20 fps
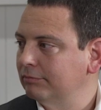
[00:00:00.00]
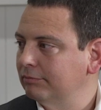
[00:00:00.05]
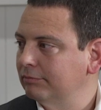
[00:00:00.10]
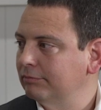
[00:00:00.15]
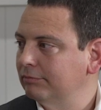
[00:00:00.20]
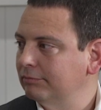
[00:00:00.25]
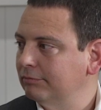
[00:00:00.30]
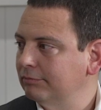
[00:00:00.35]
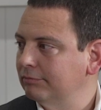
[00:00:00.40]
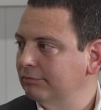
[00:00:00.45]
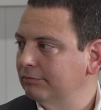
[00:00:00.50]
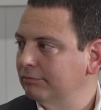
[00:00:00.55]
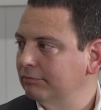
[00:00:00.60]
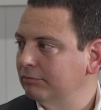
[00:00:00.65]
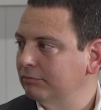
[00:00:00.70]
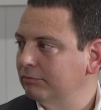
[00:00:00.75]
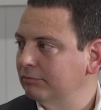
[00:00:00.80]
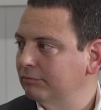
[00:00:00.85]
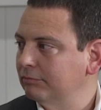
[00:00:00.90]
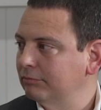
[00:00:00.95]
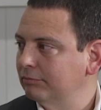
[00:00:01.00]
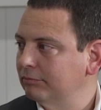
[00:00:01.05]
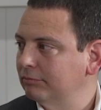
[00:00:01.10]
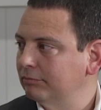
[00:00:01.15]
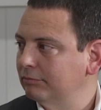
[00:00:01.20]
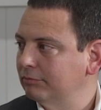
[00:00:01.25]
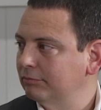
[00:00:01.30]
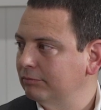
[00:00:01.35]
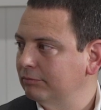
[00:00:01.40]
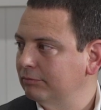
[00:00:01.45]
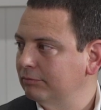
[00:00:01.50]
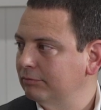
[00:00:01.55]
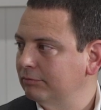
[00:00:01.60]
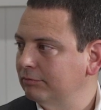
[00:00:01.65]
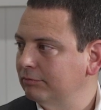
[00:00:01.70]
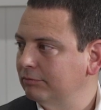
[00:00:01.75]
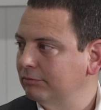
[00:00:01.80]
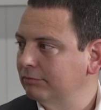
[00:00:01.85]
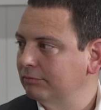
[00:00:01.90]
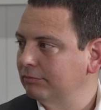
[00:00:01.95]

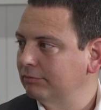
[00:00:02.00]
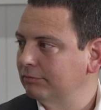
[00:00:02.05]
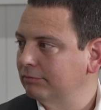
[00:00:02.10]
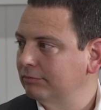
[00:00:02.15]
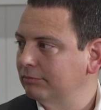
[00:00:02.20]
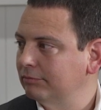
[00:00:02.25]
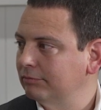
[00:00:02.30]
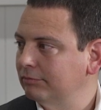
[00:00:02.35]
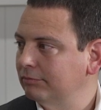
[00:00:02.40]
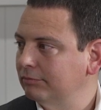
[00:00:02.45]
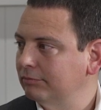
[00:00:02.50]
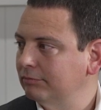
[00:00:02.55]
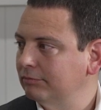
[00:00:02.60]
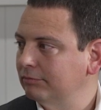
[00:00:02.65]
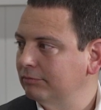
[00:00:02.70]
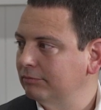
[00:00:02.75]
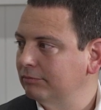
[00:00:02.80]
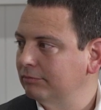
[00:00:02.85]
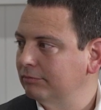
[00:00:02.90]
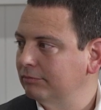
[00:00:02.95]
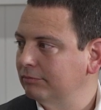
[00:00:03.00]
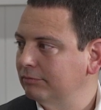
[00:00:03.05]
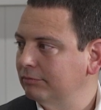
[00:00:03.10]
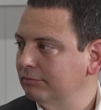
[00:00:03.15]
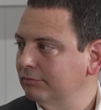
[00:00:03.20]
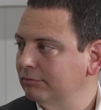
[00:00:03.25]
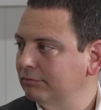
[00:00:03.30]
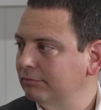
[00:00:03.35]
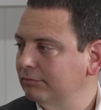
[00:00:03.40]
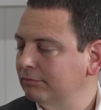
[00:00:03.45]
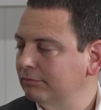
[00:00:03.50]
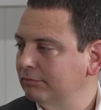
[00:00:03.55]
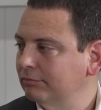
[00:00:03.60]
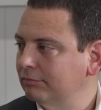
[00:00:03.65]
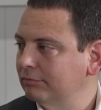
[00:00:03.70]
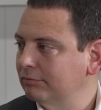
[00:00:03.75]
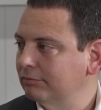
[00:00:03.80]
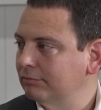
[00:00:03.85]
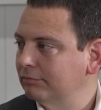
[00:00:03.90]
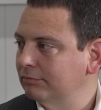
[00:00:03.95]

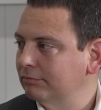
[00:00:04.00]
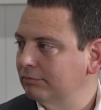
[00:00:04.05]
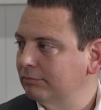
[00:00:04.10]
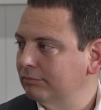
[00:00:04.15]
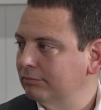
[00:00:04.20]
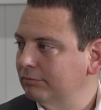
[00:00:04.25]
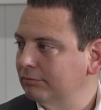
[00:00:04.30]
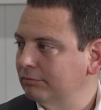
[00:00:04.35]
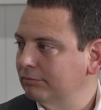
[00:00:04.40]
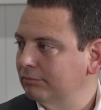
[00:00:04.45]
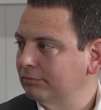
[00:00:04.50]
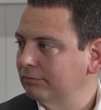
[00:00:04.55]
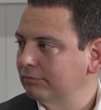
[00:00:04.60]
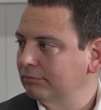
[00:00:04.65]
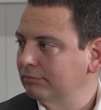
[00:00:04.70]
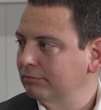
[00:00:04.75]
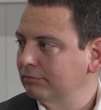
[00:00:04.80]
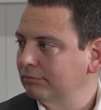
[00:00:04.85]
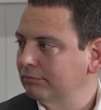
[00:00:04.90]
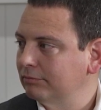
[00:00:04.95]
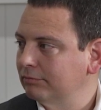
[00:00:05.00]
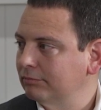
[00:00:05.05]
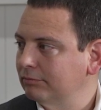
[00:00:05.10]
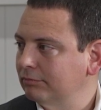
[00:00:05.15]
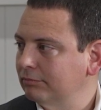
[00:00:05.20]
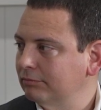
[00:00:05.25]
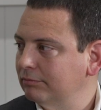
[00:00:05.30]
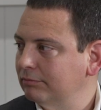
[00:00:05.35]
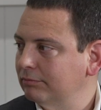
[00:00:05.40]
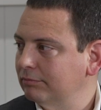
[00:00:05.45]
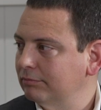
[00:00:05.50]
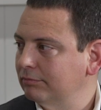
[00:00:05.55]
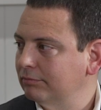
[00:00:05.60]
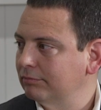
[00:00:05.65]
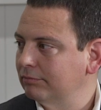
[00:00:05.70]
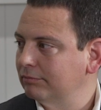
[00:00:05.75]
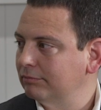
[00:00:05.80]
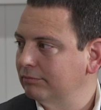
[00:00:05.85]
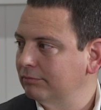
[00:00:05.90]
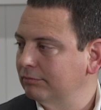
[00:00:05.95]

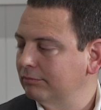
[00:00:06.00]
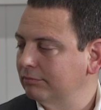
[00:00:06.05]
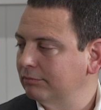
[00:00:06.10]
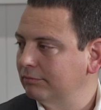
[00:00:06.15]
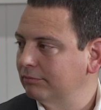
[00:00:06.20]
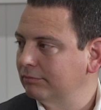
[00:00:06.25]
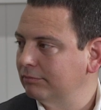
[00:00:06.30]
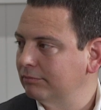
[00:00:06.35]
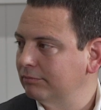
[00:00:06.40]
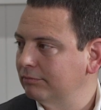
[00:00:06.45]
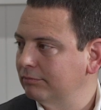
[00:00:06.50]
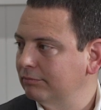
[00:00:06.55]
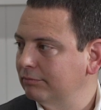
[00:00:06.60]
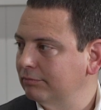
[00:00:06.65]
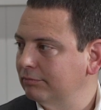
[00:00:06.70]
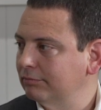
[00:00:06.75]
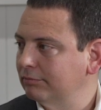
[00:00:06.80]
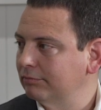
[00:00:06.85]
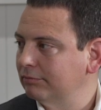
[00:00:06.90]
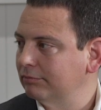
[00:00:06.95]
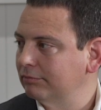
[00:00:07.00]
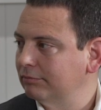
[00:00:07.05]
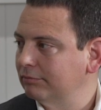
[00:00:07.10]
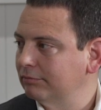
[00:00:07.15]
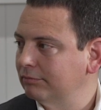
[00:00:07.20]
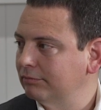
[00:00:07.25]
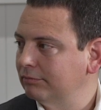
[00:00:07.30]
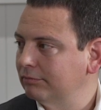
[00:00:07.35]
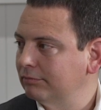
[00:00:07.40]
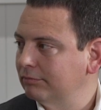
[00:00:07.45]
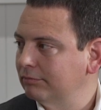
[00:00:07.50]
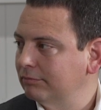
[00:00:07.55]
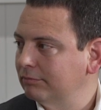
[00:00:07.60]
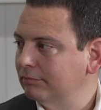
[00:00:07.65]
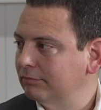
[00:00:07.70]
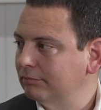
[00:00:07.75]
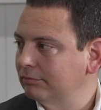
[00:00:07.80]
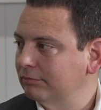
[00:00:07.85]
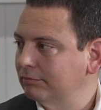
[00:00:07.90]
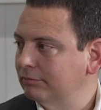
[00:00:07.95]
This person isn't speaking.